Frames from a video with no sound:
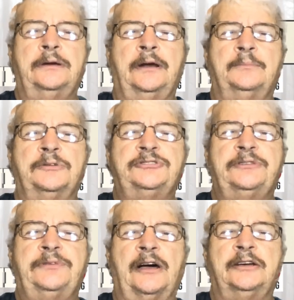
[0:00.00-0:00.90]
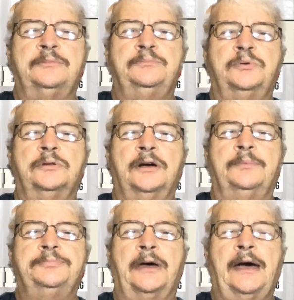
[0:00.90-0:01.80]
And I'm going to see if I can pull
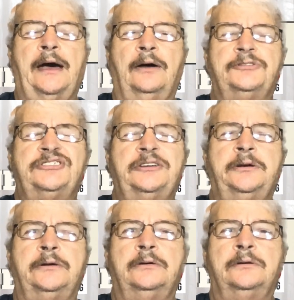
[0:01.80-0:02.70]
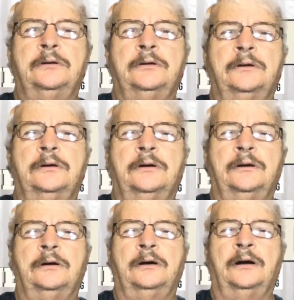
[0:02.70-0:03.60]
up the house here
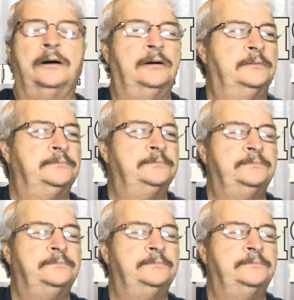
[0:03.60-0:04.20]
uh,